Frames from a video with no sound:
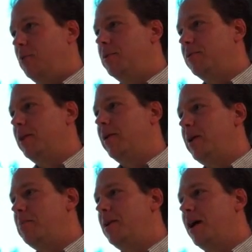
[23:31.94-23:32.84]
OpenFlow
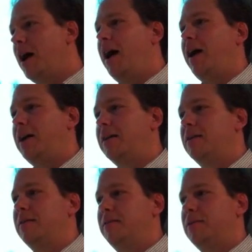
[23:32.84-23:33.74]
API. And
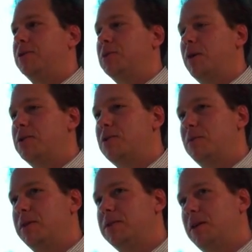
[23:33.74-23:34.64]
the first
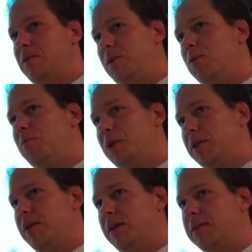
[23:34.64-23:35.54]
question was, can we
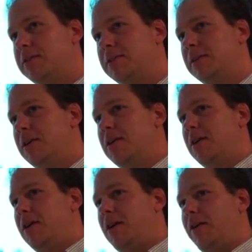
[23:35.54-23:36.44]
put this
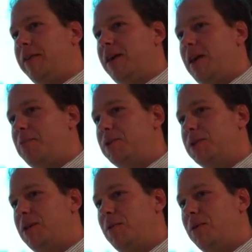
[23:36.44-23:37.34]
on the
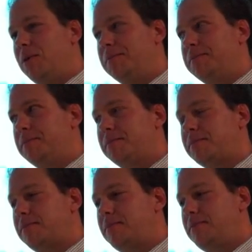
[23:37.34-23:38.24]
campus network?
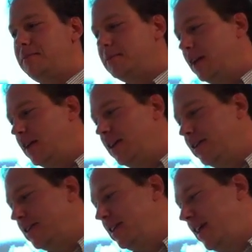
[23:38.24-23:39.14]
And I
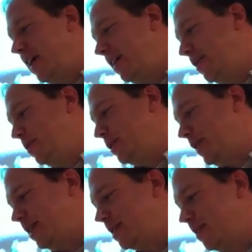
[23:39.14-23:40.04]
looked at that and it was
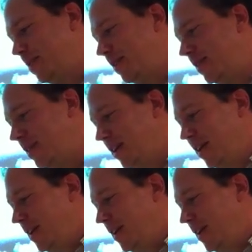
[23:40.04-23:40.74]
like something,